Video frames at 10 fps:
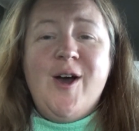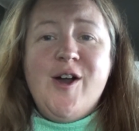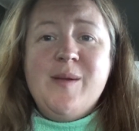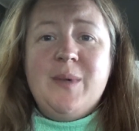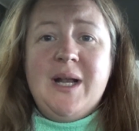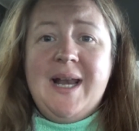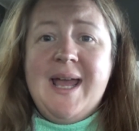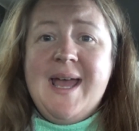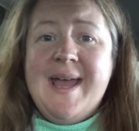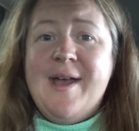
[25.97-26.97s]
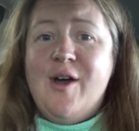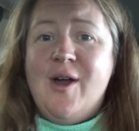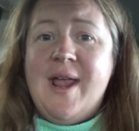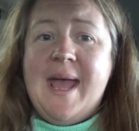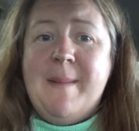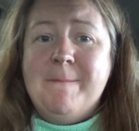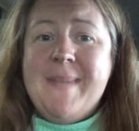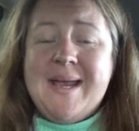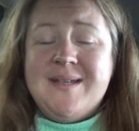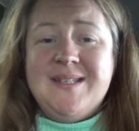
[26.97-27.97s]
I'm Claire, I am
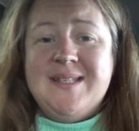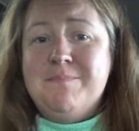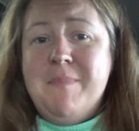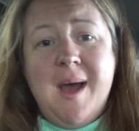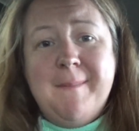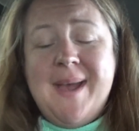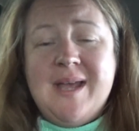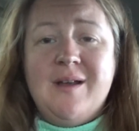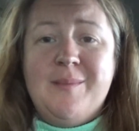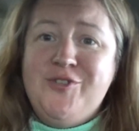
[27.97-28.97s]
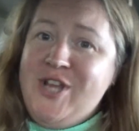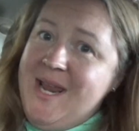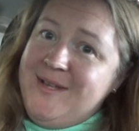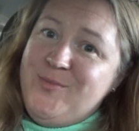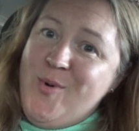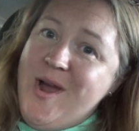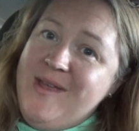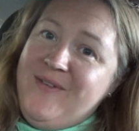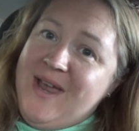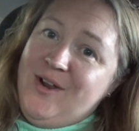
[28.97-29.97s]
Max's mum, and I'm Jake's
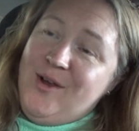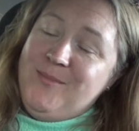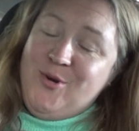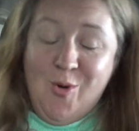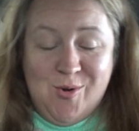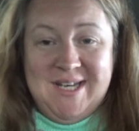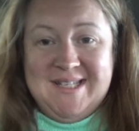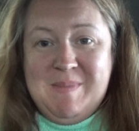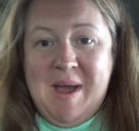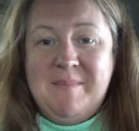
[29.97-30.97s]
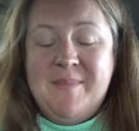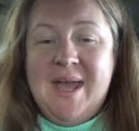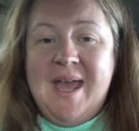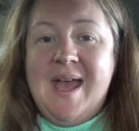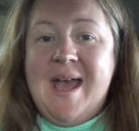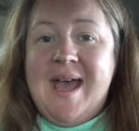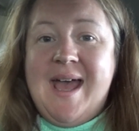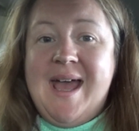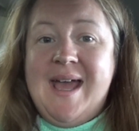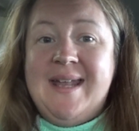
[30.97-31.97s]
wife, and I'm Courtney's mum.
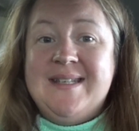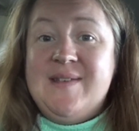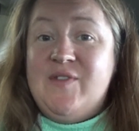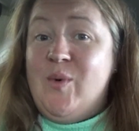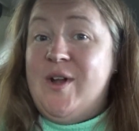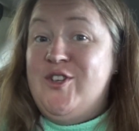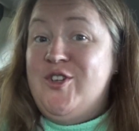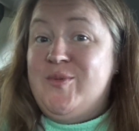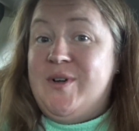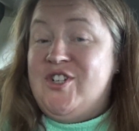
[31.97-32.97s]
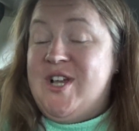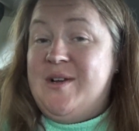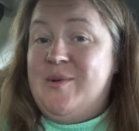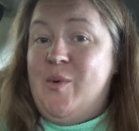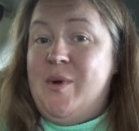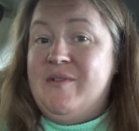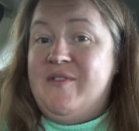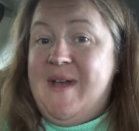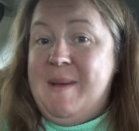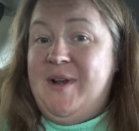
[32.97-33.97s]
And if you are new to our channel, we're
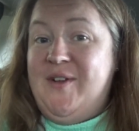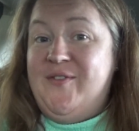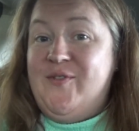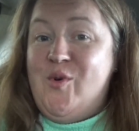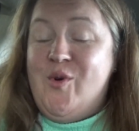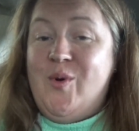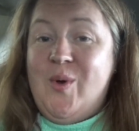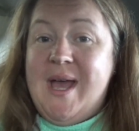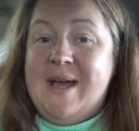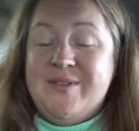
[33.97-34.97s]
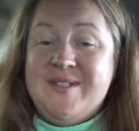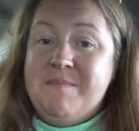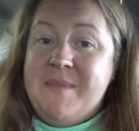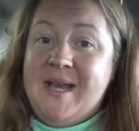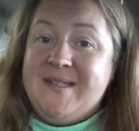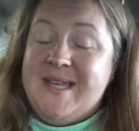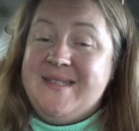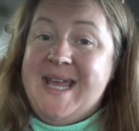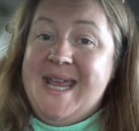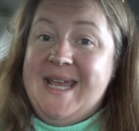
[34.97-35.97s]
a family of 4. Our son Max
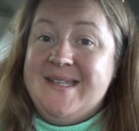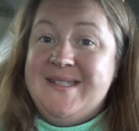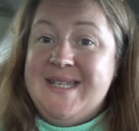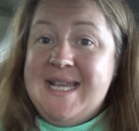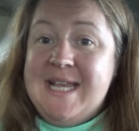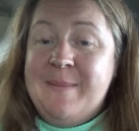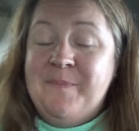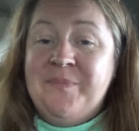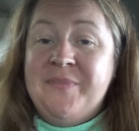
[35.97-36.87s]
has ASD.